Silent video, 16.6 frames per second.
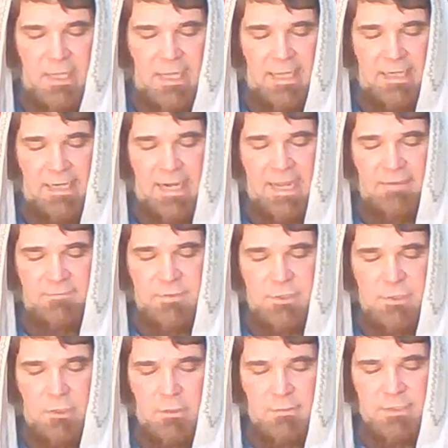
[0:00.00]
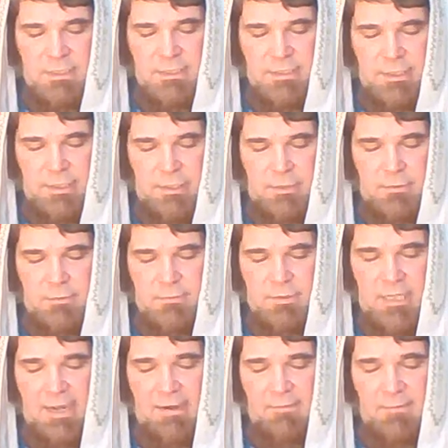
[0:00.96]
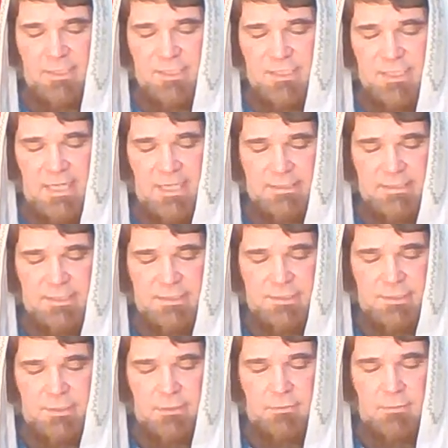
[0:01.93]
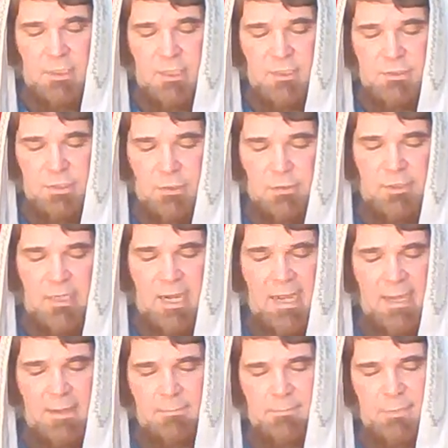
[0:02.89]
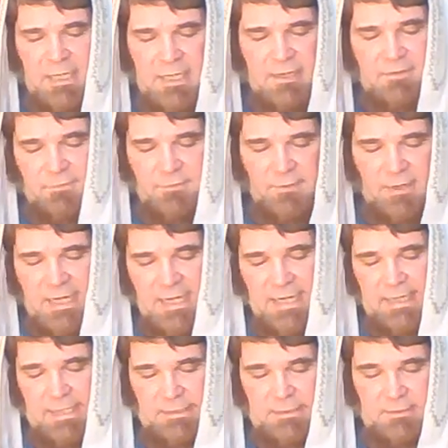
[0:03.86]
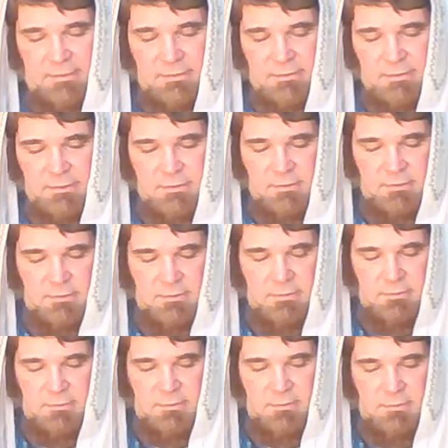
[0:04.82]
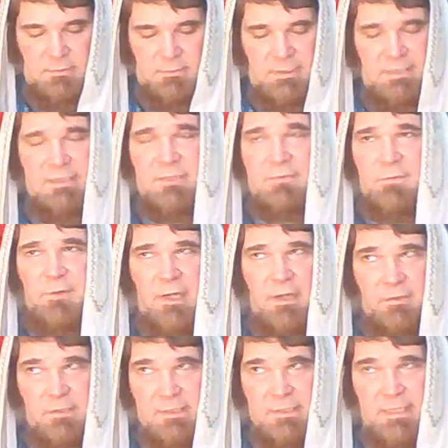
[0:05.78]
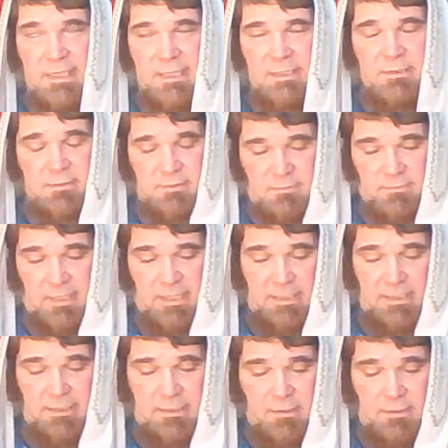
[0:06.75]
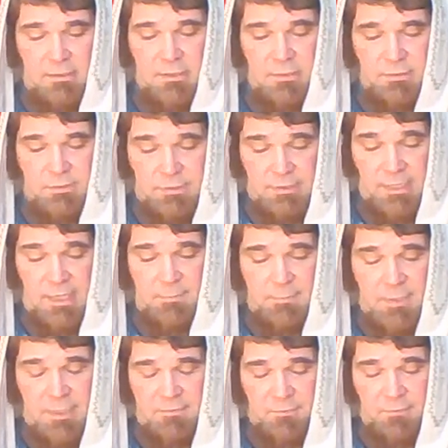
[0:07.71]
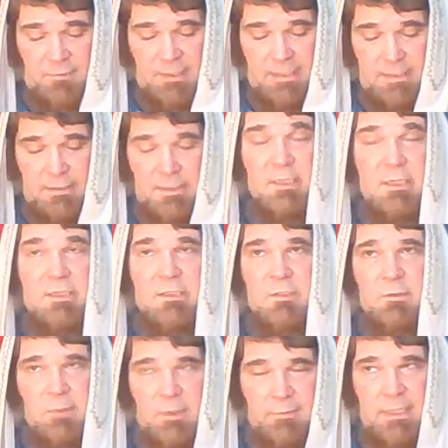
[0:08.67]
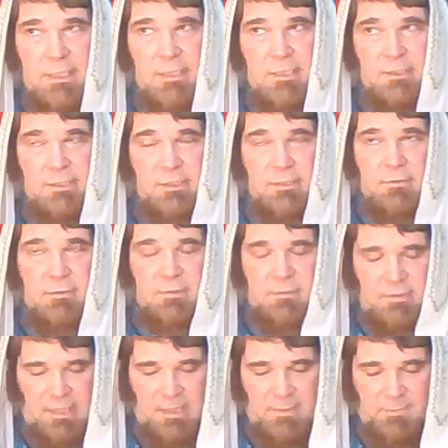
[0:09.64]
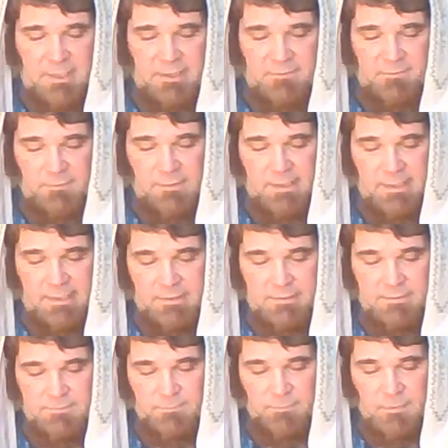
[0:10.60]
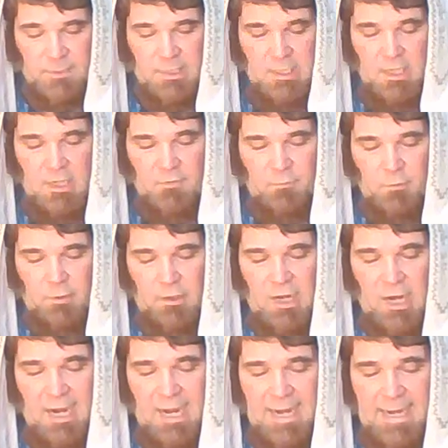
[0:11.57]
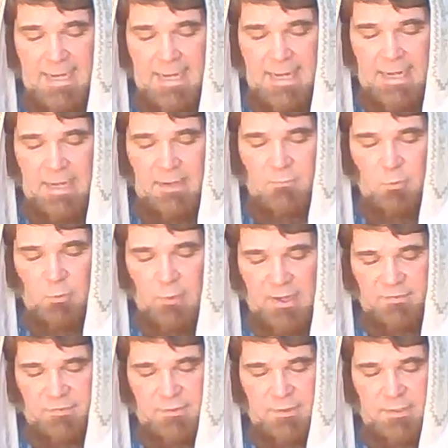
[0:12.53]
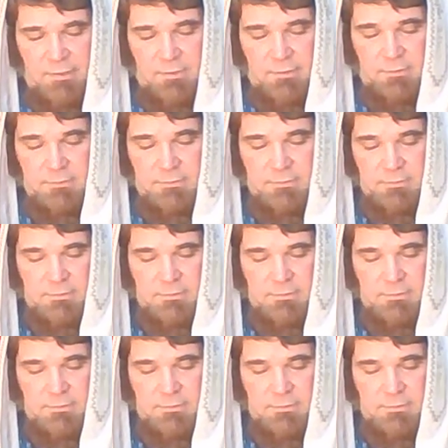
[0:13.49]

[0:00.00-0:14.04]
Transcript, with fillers: and I have chosen you, not rejected you. Do not be afraid. What's the Father saying right here? Do not be afraid. So, what are we going to do? Not be afraid. For I am with you